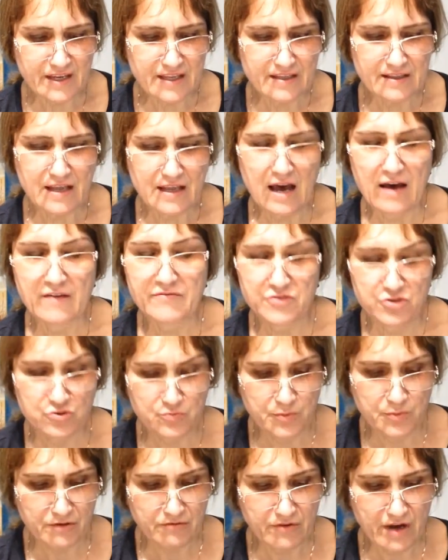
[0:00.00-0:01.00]
enough to
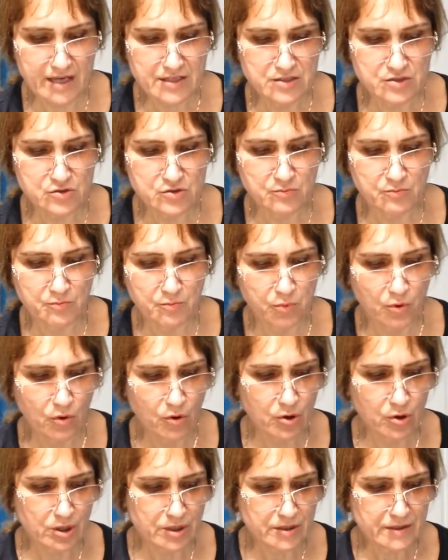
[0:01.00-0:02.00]
provide
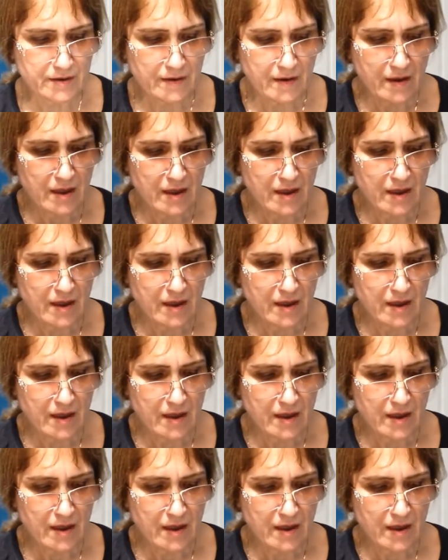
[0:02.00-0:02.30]
support